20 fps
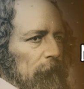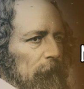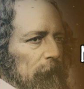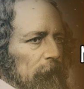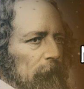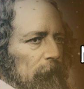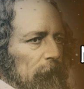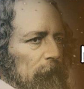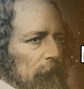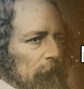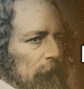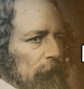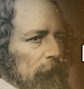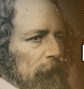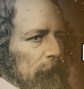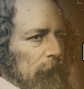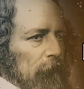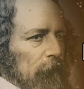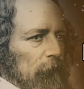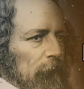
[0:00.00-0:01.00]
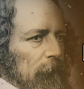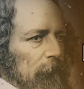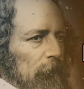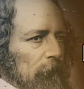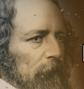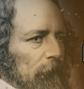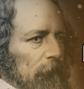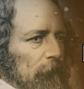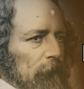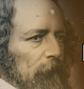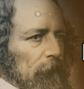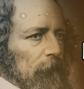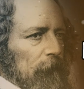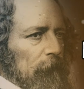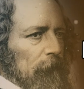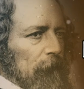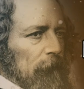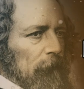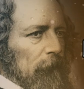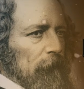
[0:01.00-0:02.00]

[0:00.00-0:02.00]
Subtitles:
(silence)